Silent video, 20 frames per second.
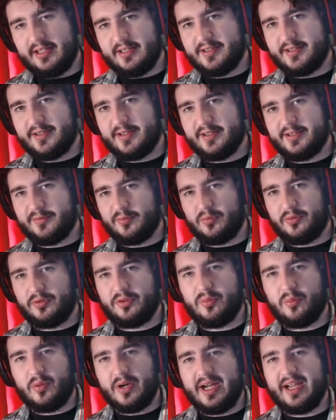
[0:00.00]
it's
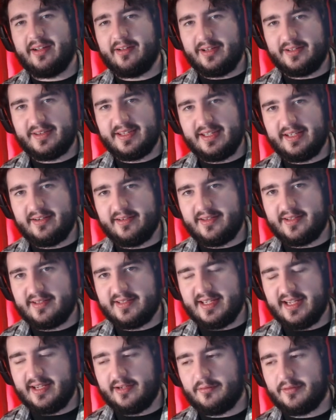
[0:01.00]
worthwhile at the end of the
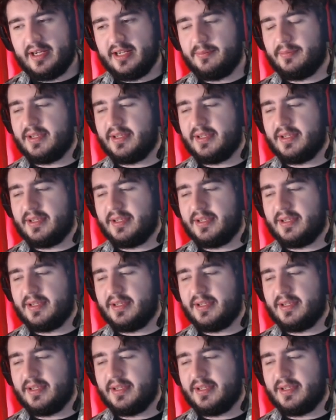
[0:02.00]
day, right?